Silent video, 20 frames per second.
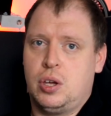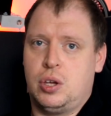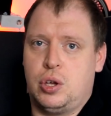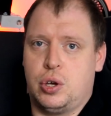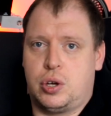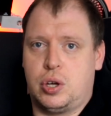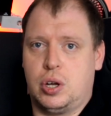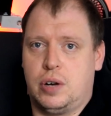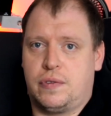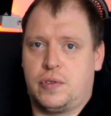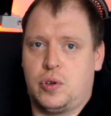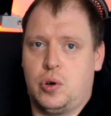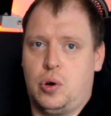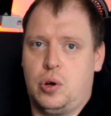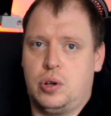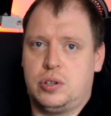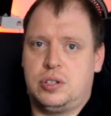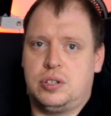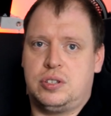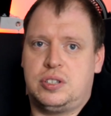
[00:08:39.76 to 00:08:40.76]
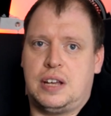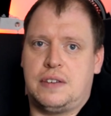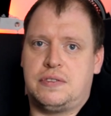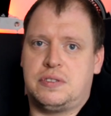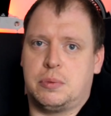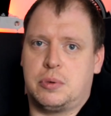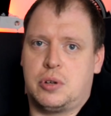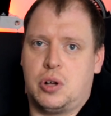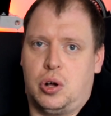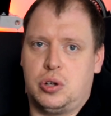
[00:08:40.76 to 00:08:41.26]
You could, of course, save
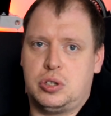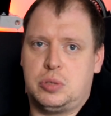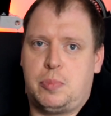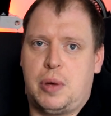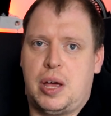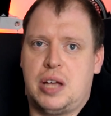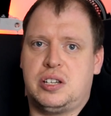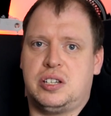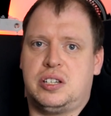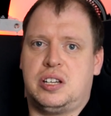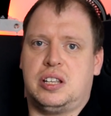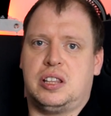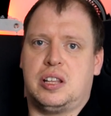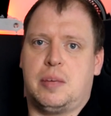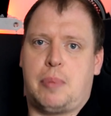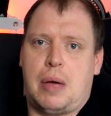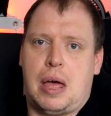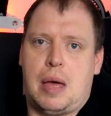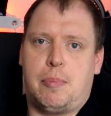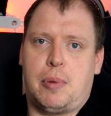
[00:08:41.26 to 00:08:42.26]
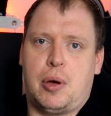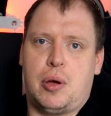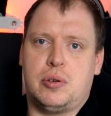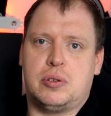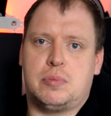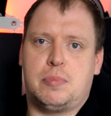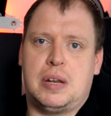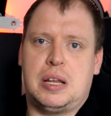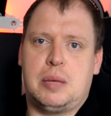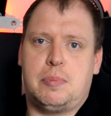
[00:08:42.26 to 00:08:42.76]
some costs purchasing the bare
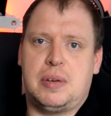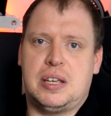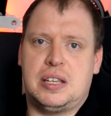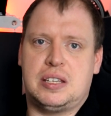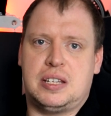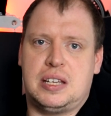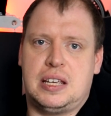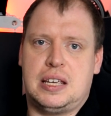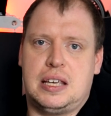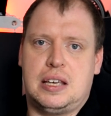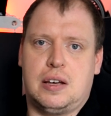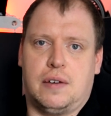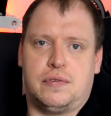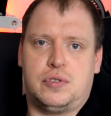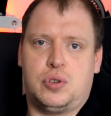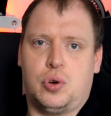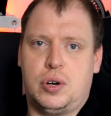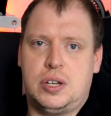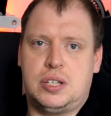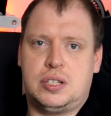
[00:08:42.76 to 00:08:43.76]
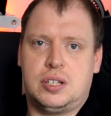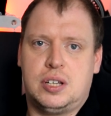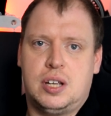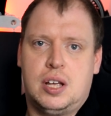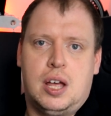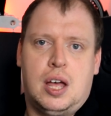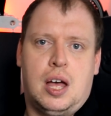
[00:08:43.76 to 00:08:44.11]
bones mini PC of choice